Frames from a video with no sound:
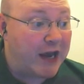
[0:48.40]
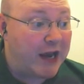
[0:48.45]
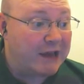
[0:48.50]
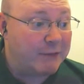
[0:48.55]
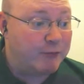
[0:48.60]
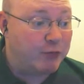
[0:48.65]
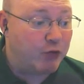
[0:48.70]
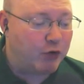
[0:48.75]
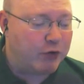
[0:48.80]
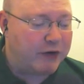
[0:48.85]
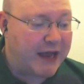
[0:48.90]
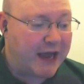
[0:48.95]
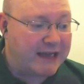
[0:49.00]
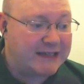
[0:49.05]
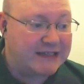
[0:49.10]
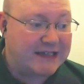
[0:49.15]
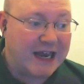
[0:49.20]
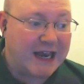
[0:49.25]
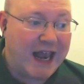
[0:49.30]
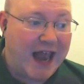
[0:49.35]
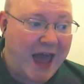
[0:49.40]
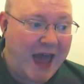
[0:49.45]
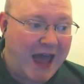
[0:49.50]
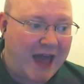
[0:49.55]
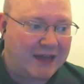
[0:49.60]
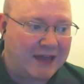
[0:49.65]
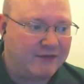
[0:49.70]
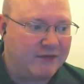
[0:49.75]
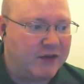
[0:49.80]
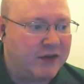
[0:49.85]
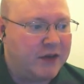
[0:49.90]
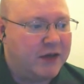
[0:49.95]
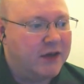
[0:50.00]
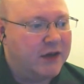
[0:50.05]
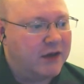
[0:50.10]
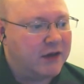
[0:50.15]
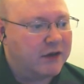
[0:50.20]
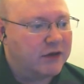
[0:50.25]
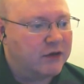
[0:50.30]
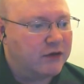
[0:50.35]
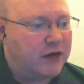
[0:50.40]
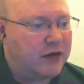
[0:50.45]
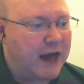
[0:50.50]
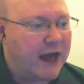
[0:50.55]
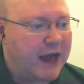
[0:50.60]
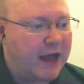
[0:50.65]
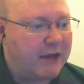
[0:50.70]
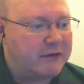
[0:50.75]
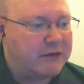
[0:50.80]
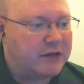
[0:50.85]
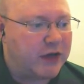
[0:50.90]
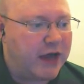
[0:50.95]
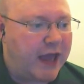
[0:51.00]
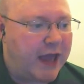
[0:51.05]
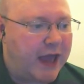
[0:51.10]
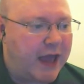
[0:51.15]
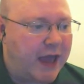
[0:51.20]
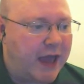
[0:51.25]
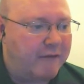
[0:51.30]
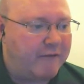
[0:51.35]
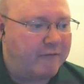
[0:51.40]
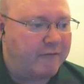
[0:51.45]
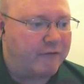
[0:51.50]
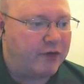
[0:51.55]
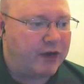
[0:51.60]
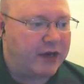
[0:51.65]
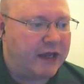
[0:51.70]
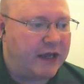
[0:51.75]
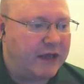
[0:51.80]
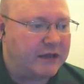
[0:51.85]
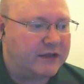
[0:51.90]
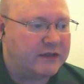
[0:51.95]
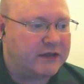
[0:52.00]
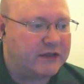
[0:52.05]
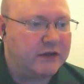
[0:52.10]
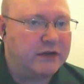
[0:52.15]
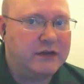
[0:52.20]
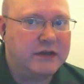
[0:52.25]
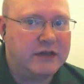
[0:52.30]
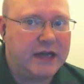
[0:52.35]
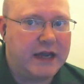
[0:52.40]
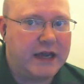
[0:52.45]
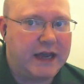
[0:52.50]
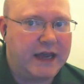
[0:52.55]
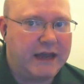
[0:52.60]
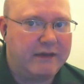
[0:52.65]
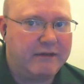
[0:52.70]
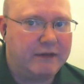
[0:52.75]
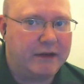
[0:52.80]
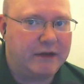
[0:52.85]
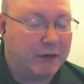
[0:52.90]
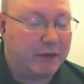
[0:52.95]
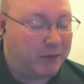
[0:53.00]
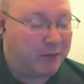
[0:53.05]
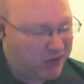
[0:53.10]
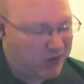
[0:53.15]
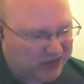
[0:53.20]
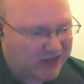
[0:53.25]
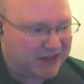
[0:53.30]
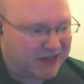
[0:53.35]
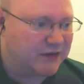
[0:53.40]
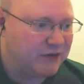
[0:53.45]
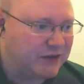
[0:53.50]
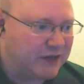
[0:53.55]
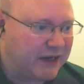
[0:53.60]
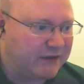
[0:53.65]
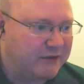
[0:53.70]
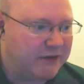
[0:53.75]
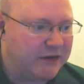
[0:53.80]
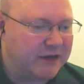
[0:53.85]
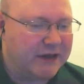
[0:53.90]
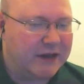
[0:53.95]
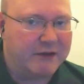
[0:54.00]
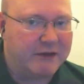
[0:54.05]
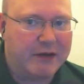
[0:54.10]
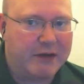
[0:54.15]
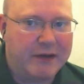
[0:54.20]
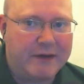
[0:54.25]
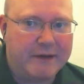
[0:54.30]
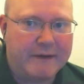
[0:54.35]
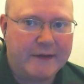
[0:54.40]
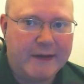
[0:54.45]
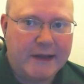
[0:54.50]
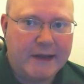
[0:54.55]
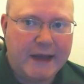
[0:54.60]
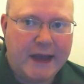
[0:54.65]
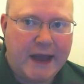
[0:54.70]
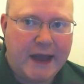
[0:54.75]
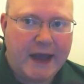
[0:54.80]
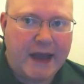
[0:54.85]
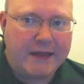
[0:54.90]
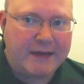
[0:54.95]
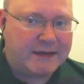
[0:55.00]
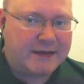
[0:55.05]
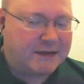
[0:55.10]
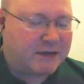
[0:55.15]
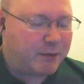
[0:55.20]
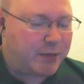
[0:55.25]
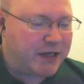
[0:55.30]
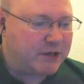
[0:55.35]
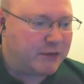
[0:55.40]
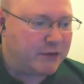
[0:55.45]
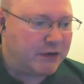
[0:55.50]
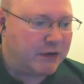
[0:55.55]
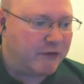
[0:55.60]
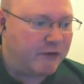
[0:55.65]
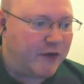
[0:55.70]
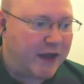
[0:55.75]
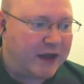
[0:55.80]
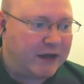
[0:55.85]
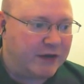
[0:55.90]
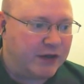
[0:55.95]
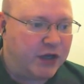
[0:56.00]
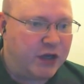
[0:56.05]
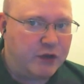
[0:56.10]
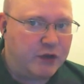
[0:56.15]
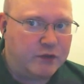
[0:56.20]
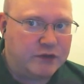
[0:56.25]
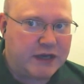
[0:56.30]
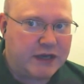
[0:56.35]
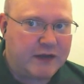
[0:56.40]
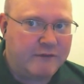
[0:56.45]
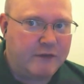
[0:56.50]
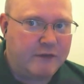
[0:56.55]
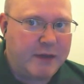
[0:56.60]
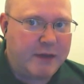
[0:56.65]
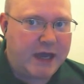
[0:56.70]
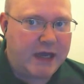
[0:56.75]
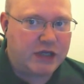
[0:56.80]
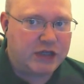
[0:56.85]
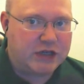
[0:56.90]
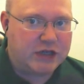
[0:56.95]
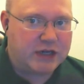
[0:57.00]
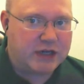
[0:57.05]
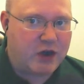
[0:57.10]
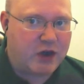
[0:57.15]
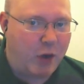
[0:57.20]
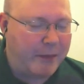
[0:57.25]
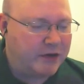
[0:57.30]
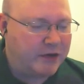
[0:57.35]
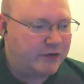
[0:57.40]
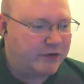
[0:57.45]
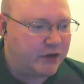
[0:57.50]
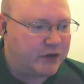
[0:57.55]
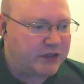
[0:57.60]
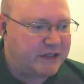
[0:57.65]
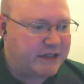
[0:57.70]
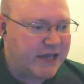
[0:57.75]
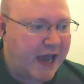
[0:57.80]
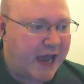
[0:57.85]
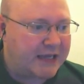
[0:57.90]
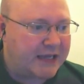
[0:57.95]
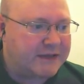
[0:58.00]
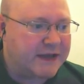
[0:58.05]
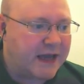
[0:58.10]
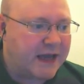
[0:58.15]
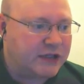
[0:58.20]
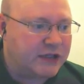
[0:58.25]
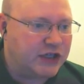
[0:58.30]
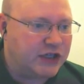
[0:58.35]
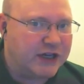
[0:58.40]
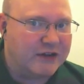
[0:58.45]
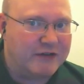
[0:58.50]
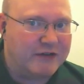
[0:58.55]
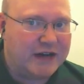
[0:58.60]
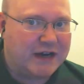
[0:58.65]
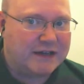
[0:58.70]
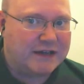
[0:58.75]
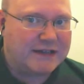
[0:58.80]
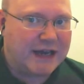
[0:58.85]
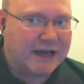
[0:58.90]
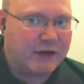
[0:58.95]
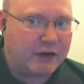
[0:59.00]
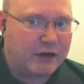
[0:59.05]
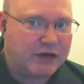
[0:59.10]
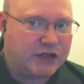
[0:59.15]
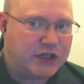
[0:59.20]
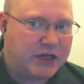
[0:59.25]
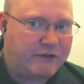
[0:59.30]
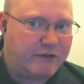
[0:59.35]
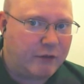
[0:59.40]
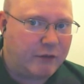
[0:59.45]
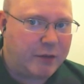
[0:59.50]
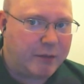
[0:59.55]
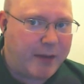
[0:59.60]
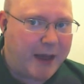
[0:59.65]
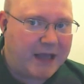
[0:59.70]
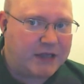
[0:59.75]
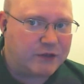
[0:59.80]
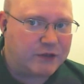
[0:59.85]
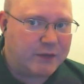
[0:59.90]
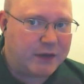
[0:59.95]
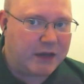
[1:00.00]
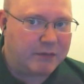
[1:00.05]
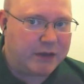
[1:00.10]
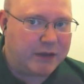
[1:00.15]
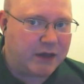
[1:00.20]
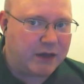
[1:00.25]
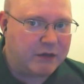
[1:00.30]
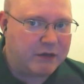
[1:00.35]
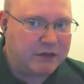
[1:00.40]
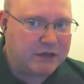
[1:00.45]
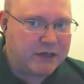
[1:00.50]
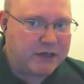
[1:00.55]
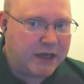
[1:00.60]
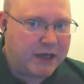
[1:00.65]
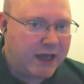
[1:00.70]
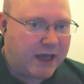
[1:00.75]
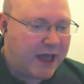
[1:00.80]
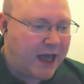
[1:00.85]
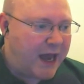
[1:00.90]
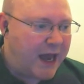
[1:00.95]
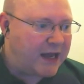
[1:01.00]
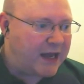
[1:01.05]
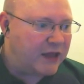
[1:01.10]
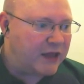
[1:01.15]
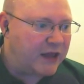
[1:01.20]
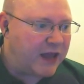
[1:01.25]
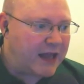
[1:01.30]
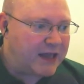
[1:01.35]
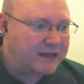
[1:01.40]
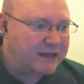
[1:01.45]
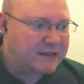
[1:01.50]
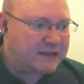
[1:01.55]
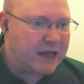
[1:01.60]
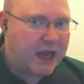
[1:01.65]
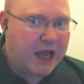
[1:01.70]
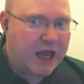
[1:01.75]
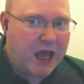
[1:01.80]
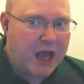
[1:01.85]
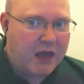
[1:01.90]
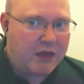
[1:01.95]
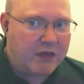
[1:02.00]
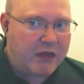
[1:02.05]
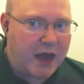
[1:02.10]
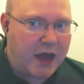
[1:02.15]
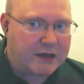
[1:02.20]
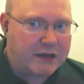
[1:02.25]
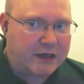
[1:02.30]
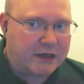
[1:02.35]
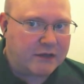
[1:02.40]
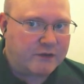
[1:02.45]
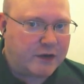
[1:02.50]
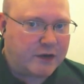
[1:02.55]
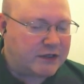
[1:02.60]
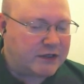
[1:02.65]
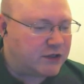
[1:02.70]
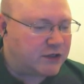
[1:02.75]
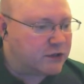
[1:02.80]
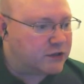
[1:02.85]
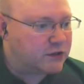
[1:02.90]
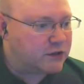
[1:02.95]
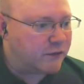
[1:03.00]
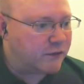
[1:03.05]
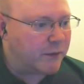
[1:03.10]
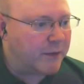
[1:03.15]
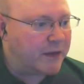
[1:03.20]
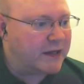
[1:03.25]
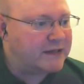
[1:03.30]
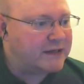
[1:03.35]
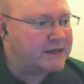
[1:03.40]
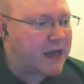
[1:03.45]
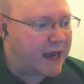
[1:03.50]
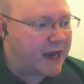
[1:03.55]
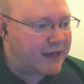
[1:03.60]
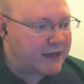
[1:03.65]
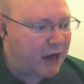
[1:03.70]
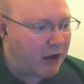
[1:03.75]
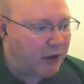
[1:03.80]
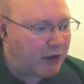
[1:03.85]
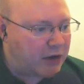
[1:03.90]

broadcast live on Google Hangouts on air every Sunday evening. Well, mostly Sunday evenings anyway. This is the place where you find news, information, and commentary on science, engineering, and technology from the past week and beyond, and anything else that interests us from inside our